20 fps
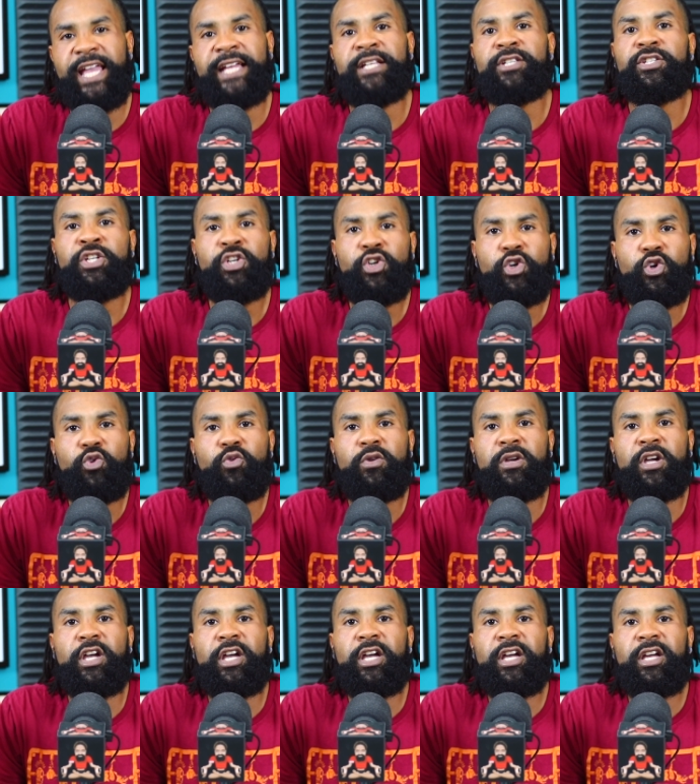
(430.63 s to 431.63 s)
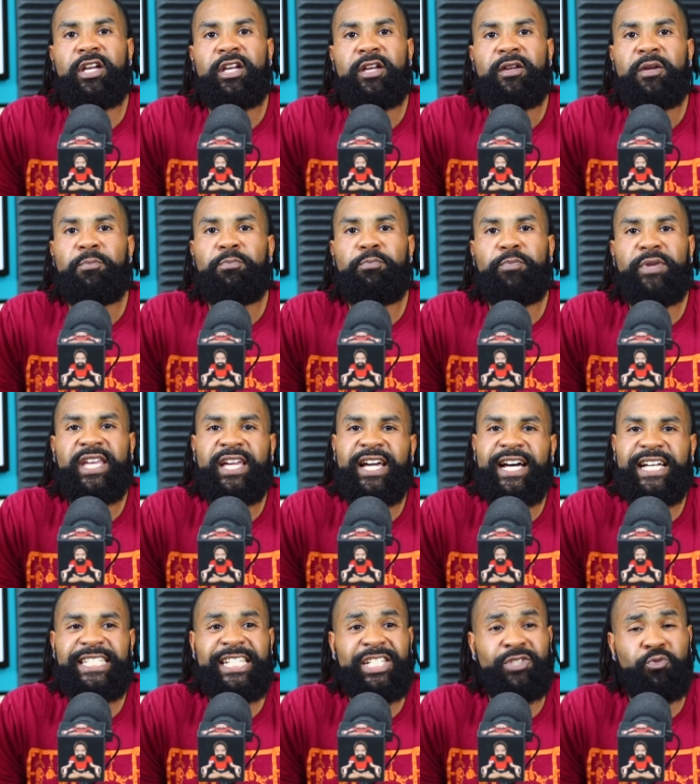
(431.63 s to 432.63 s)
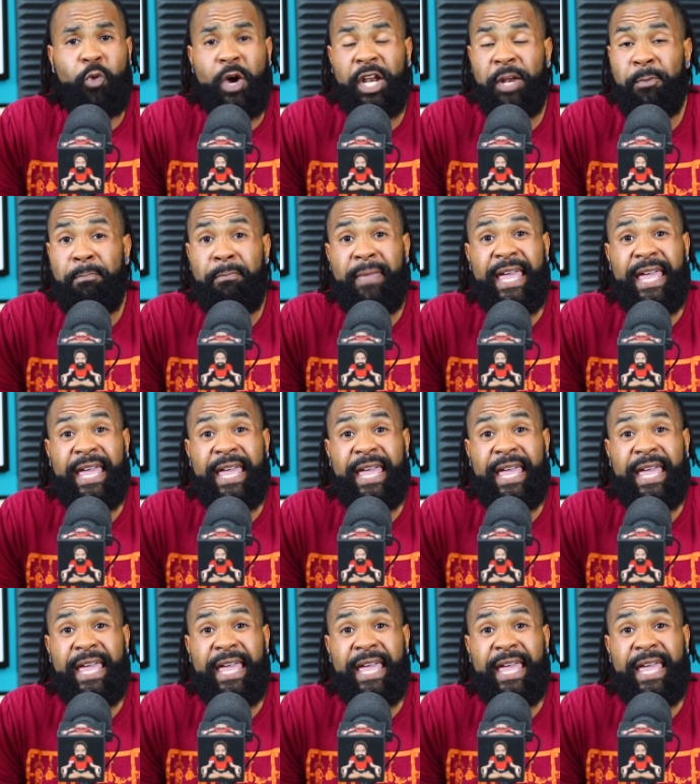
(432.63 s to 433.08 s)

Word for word: And two, because he's one of